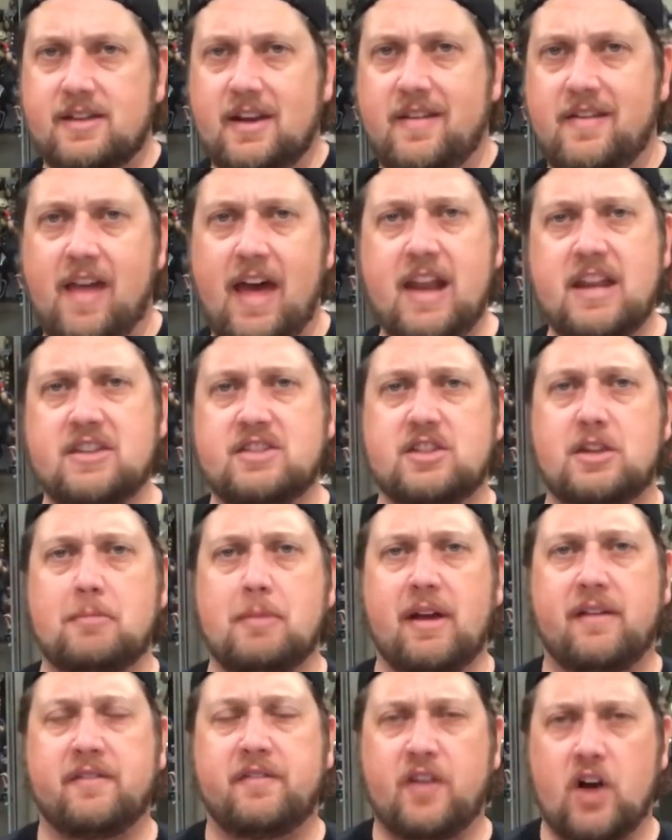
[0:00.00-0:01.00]
and that is the
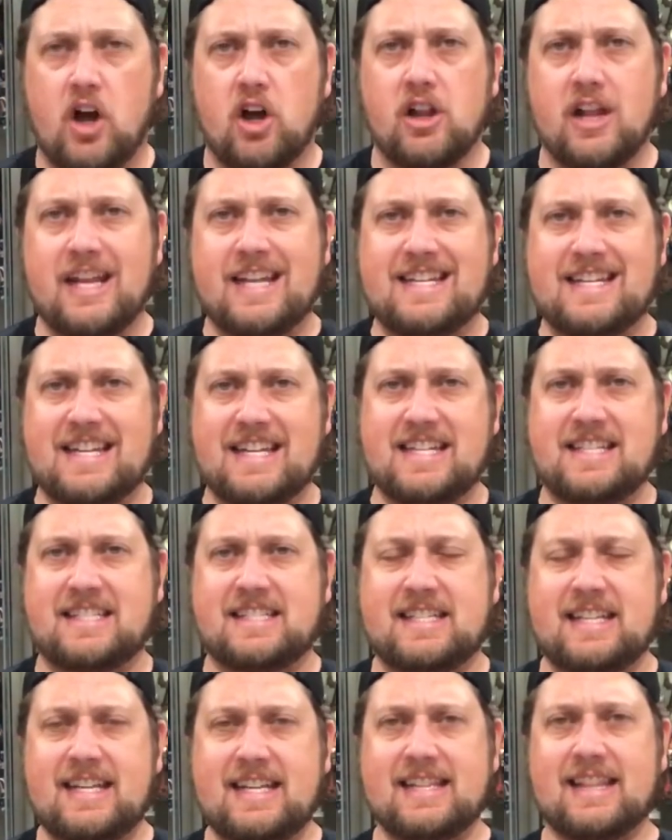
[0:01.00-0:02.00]
McFarlane
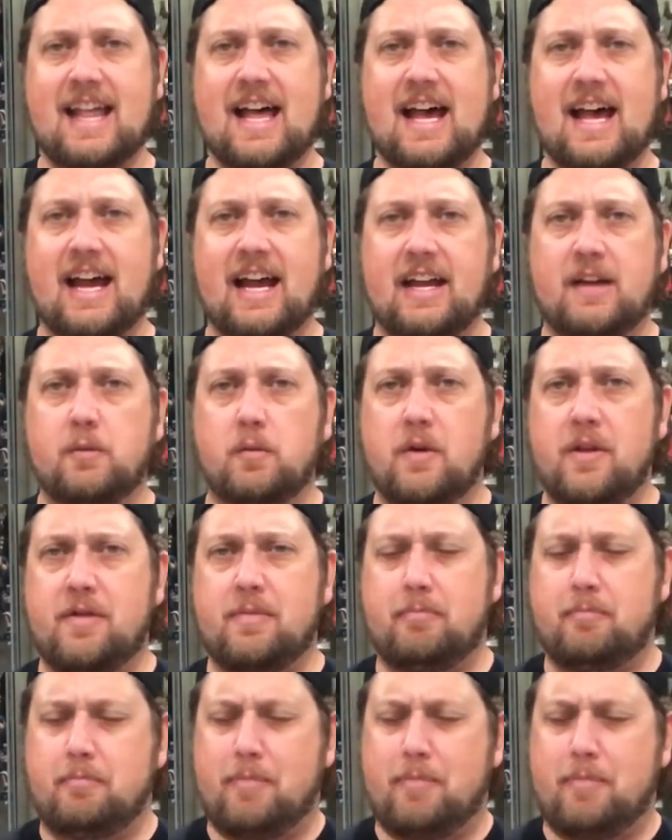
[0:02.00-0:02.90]
DC line with